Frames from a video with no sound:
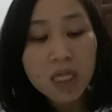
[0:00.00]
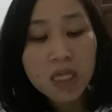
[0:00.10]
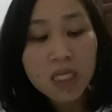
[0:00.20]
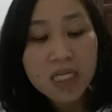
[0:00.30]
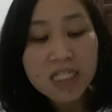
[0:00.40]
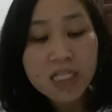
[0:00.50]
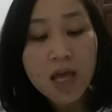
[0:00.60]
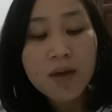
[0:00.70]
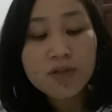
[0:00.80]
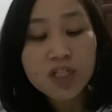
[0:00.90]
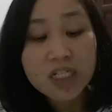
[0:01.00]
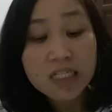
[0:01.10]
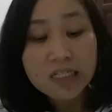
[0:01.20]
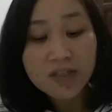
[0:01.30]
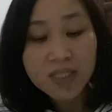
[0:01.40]
these same
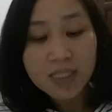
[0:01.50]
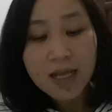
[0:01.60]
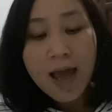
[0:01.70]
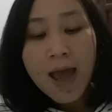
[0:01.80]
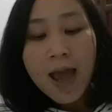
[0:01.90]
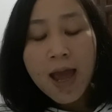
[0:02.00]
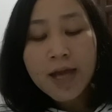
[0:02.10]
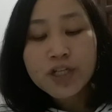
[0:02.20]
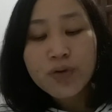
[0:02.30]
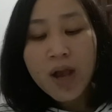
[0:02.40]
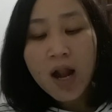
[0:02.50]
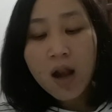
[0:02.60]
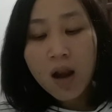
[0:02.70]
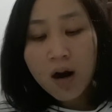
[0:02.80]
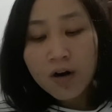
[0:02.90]
students, and you
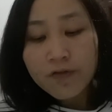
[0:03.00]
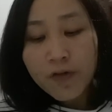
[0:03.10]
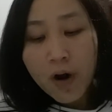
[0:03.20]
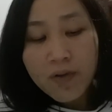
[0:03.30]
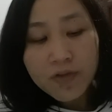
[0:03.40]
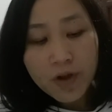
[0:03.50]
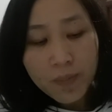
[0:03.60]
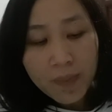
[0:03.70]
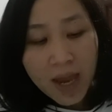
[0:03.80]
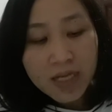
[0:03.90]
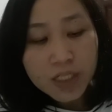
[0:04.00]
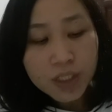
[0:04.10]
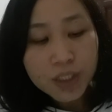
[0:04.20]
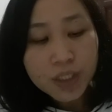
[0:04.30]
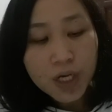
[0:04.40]
can learn from them,
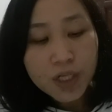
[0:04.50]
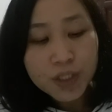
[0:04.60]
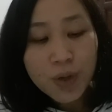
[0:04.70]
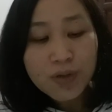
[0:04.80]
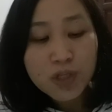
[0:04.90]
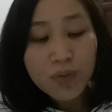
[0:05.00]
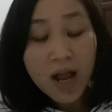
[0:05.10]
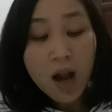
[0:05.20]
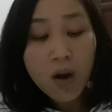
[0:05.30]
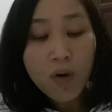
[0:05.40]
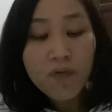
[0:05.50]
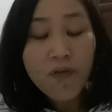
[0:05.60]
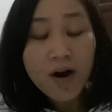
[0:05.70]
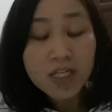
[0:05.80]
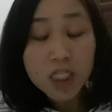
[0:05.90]
and so you can learn
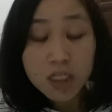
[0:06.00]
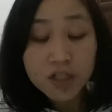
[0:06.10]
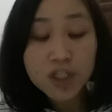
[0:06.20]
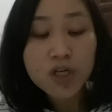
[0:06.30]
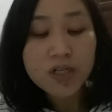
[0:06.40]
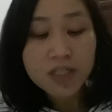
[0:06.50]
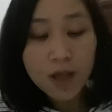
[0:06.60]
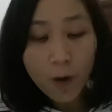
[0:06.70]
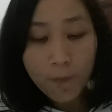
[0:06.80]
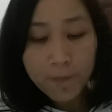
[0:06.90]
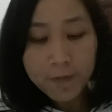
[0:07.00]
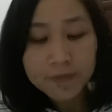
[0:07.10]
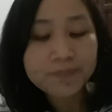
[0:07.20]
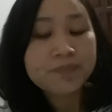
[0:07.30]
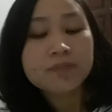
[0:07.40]
faster yourself.
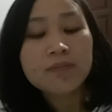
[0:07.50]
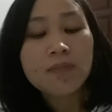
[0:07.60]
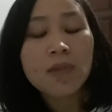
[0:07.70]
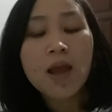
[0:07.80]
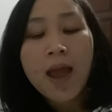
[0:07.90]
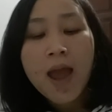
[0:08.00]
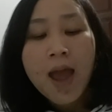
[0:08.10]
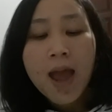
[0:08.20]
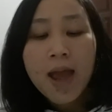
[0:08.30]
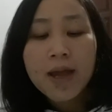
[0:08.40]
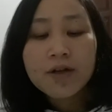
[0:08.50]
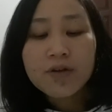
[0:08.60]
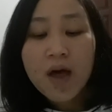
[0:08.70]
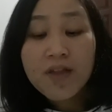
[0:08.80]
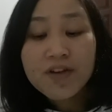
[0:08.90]
And
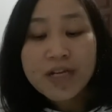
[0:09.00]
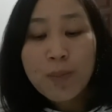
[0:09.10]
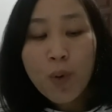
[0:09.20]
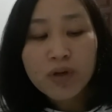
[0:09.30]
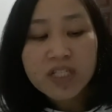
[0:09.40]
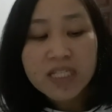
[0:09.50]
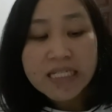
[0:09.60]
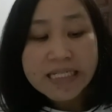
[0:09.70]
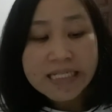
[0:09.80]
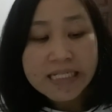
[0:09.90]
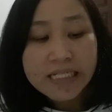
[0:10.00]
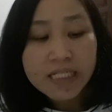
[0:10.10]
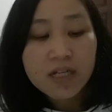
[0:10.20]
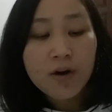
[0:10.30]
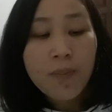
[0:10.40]
another important
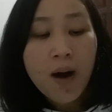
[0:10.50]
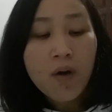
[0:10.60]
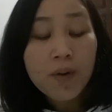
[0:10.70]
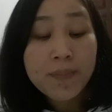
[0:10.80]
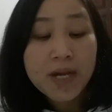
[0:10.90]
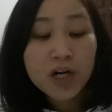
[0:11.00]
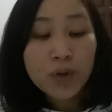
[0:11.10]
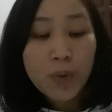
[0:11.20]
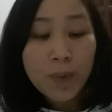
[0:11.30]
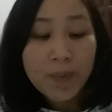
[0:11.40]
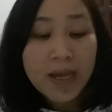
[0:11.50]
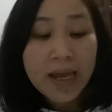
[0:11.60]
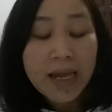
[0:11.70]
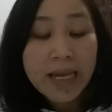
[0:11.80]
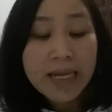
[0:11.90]
thing about a peer group
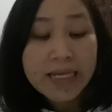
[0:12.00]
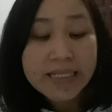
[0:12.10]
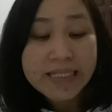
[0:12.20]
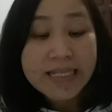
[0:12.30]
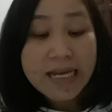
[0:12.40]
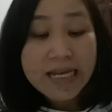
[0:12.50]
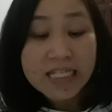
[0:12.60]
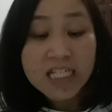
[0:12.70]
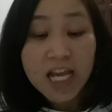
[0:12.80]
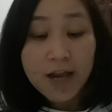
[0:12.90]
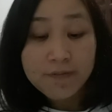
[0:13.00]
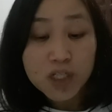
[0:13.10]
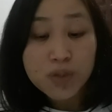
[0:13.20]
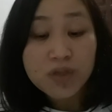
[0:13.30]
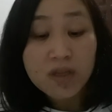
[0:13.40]
is it
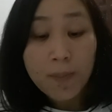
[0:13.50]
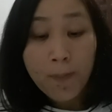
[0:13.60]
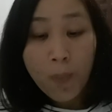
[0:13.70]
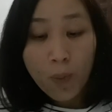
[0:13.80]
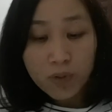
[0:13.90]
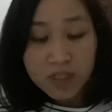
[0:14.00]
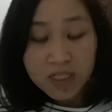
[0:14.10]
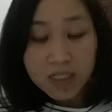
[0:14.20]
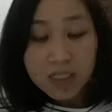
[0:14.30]
gives you support,